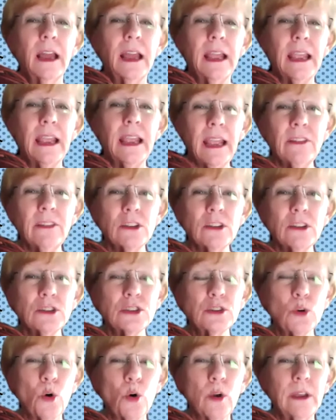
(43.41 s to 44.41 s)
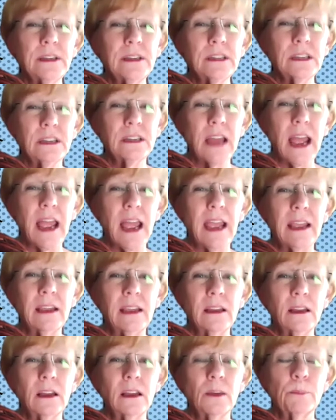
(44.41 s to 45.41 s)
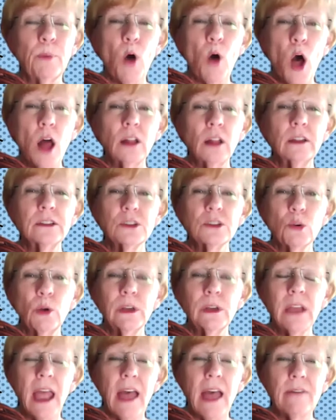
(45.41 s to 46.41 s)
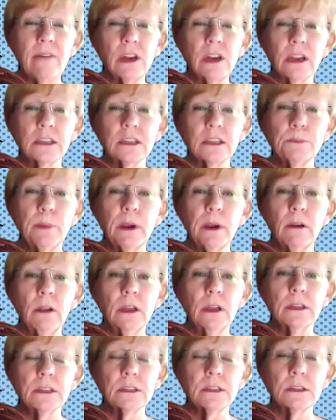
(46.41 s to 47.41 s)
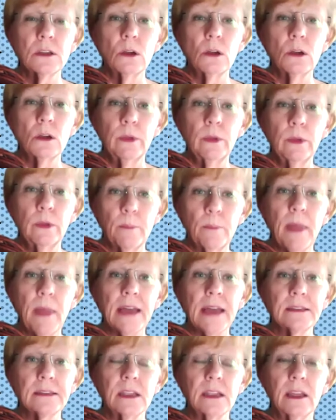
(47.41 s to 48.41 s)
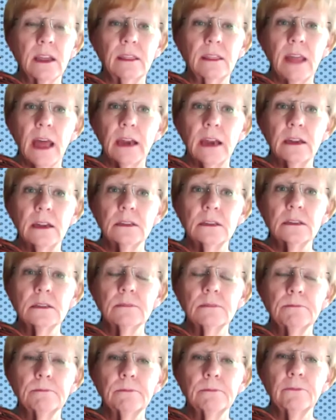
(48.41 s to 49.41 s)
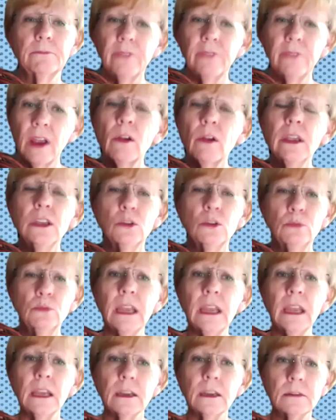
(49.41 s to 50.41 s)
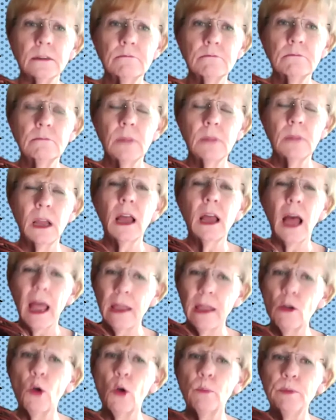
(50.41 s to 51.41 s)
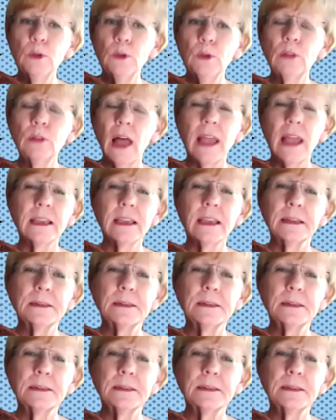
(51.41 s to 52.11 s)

In the story today, Paul is going to have an experience with a basket that is very unique. I hope you like it.